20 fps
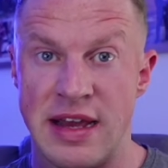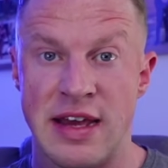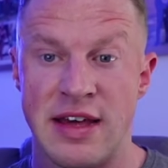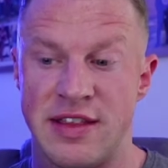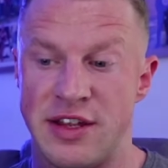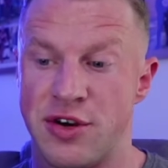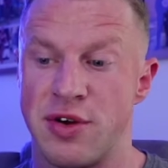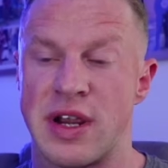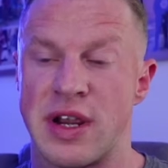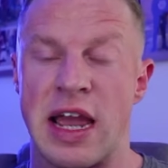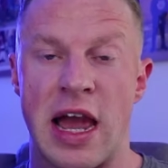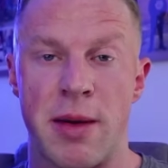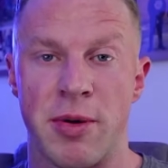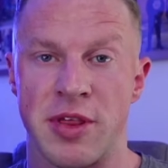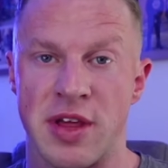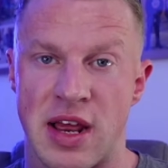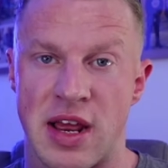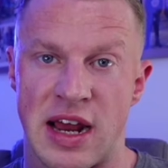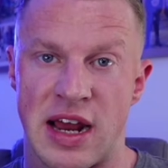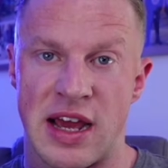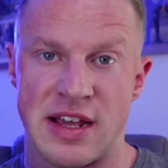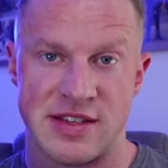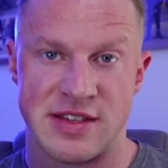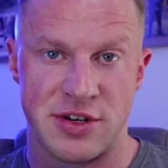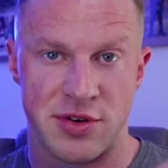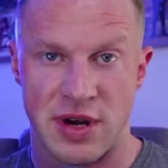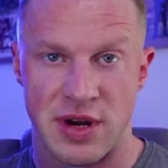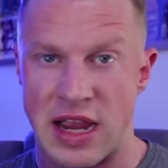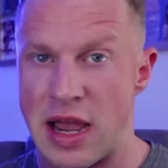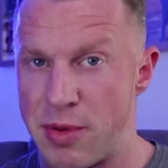They don't care about the clients. They don't
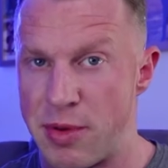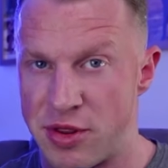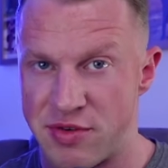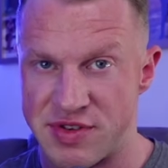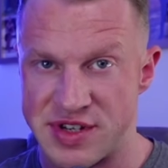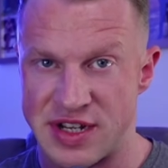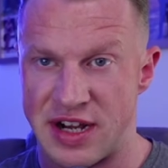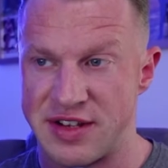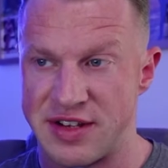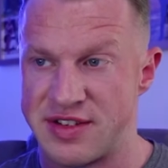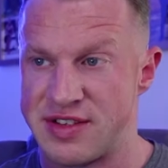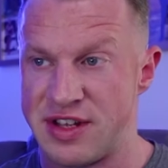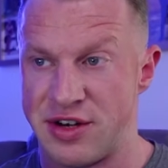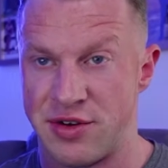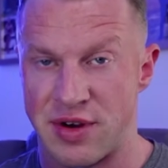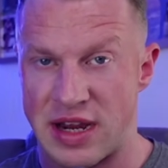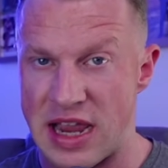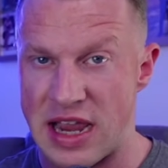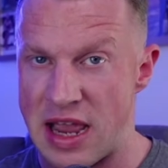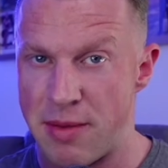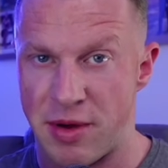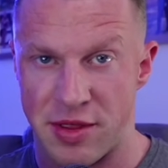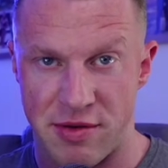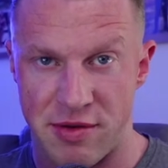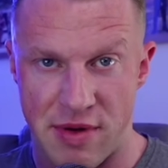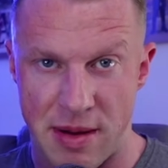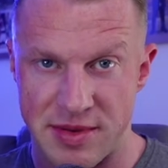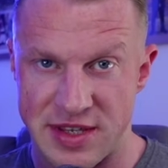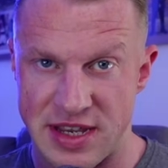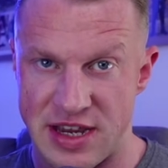care about the results. They don't care about their
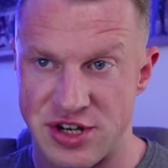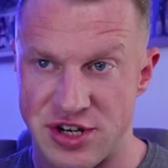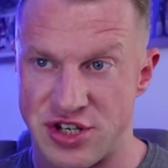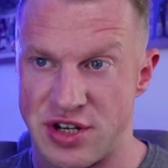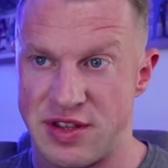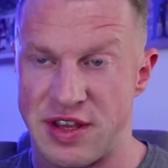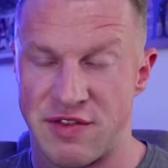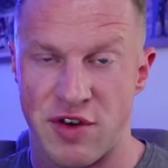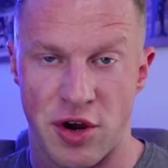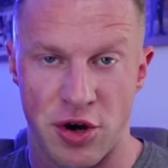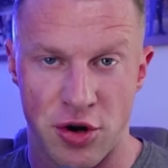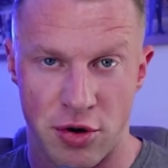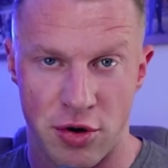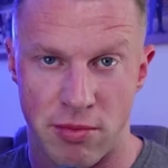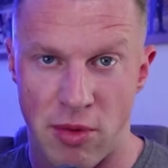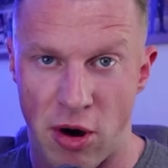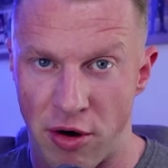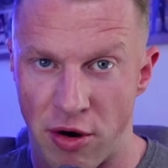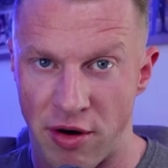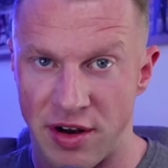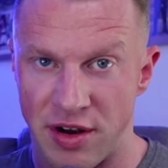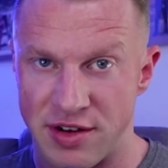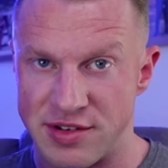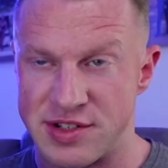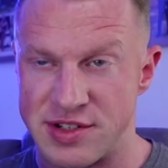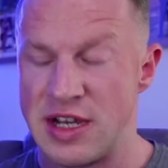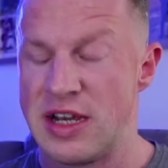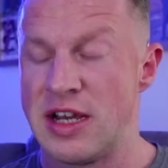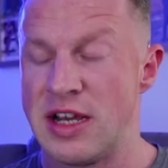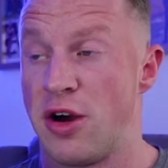reputation. They've got no morals
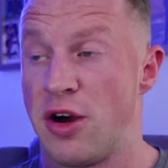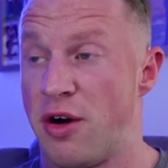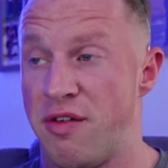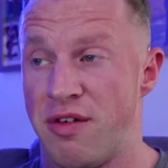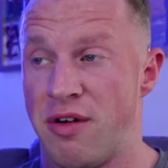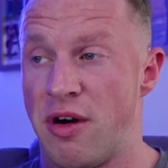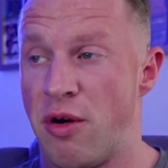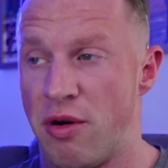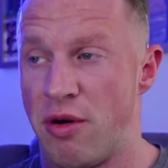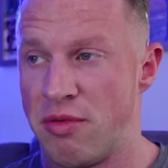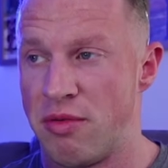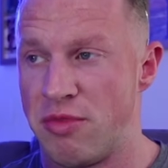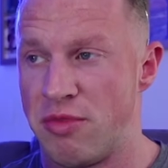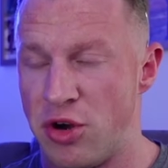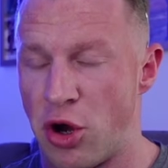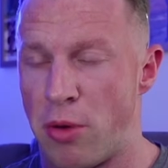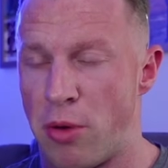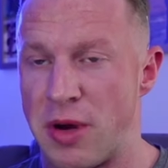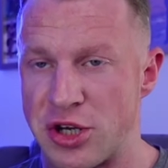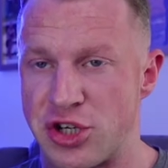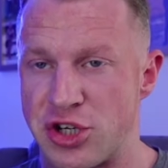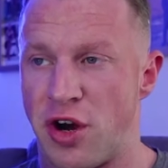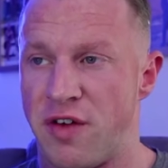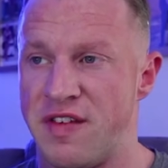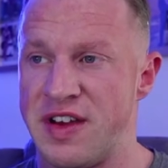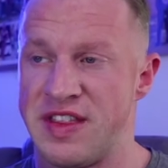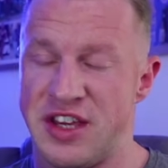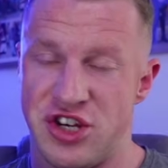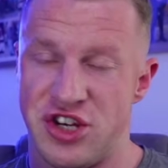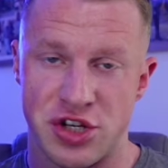or not much of it.
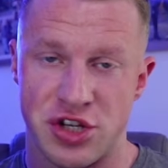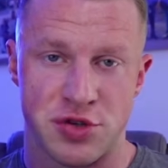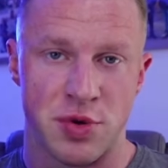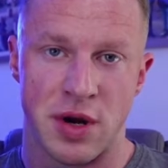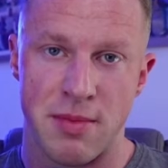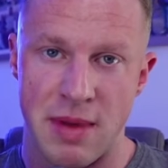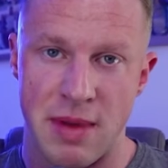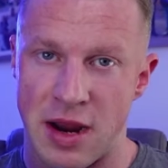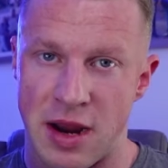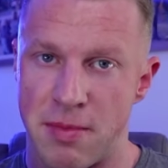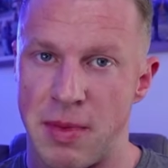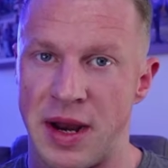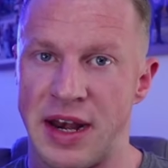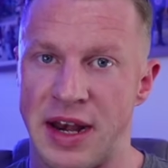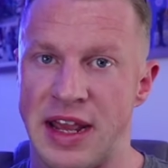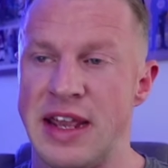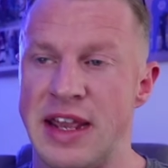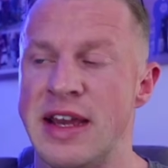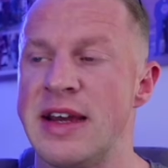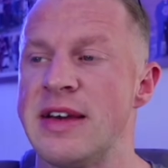They just want to make money.